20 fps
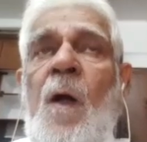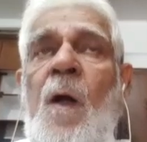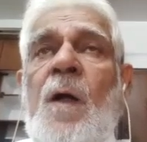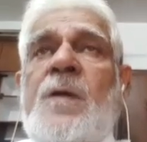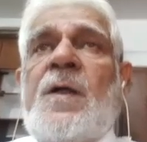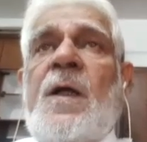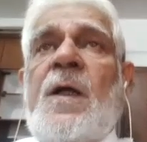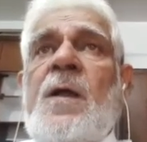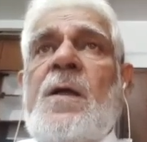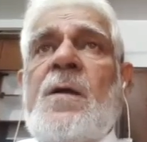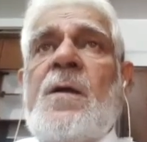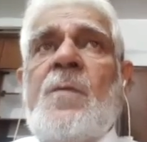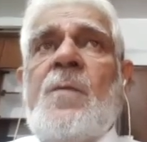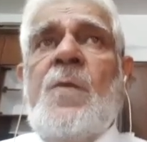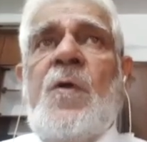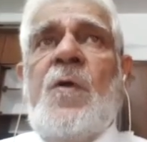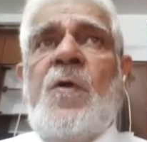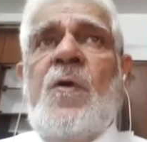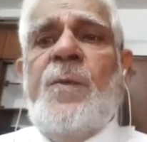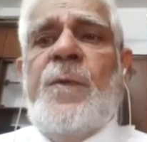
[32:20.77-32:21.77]
There are a
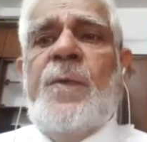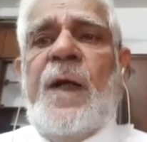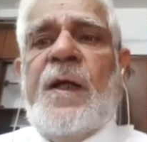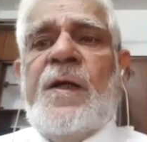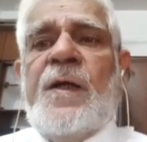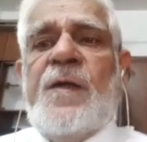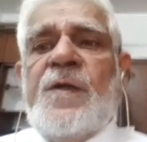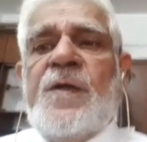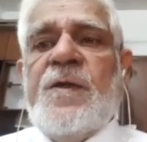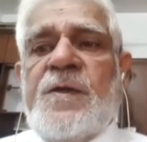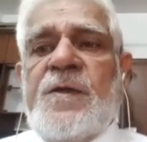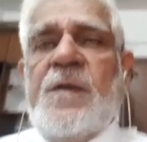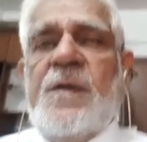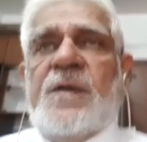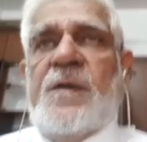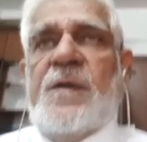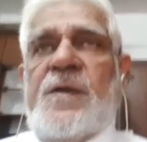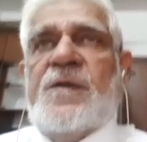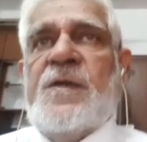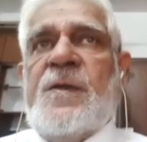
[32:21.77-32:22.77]
number of
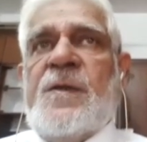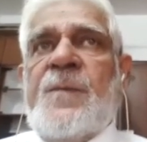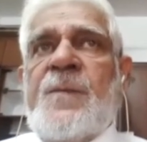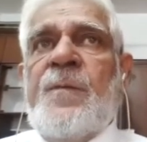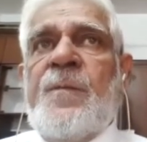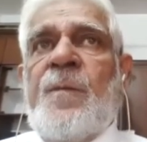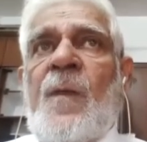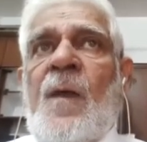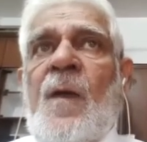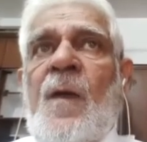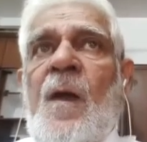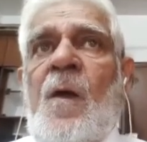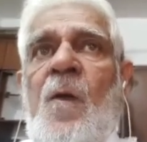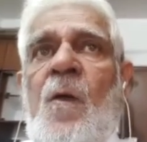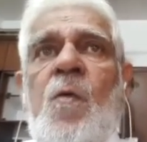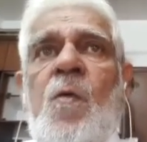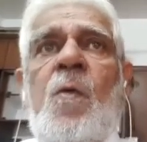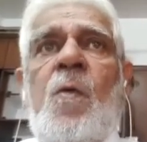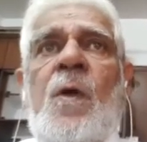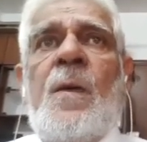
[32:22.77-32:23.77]
practitioners
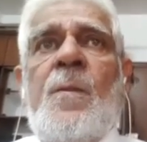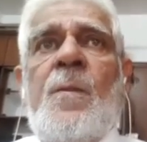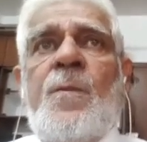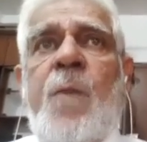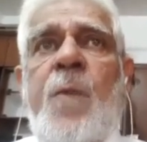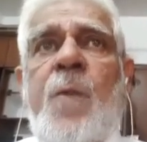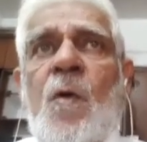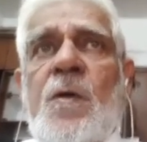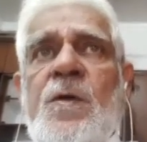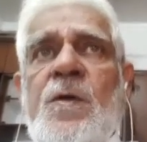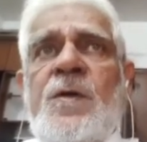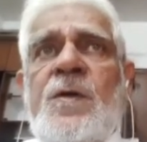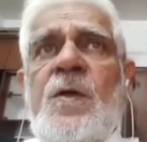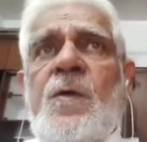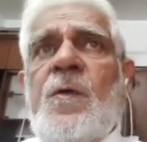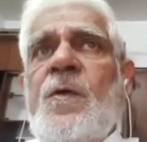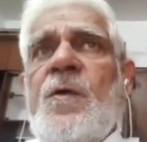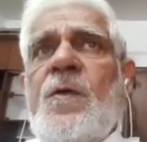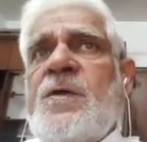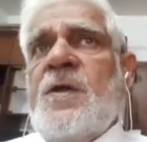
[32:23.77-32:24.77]
who import the
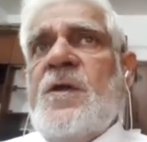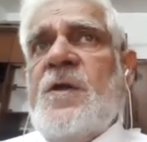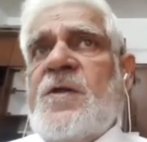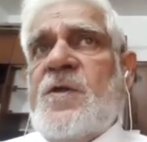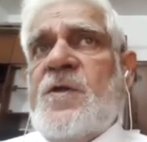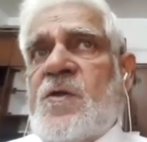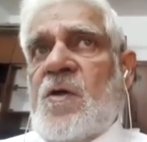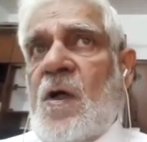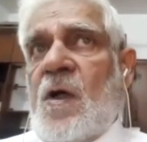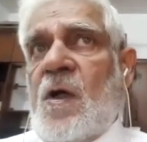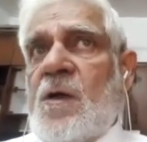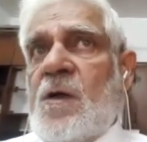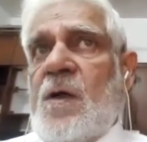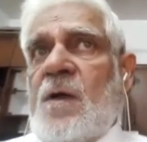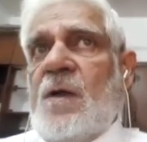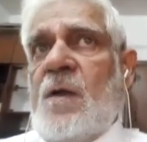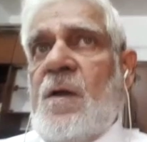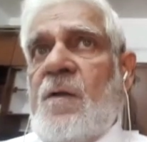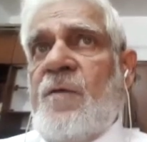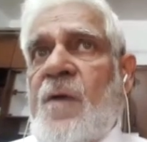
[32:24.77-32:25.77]
original stock
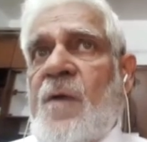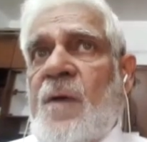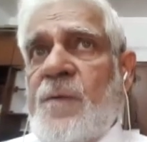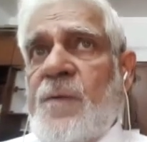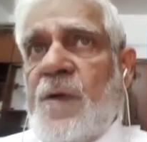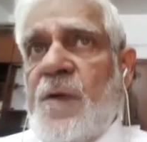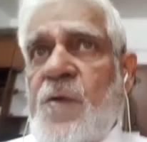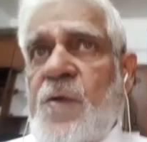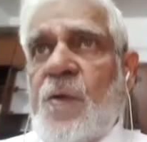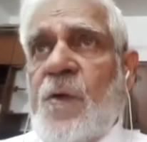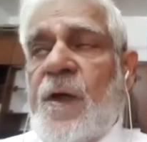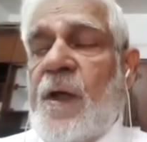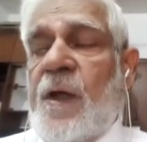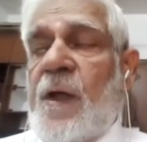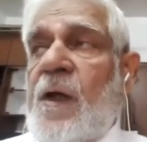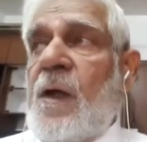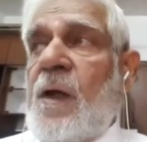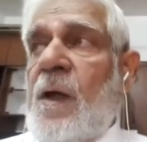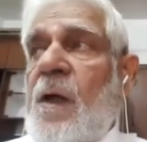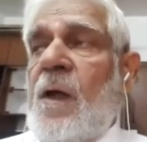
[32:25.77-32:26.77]
from the UK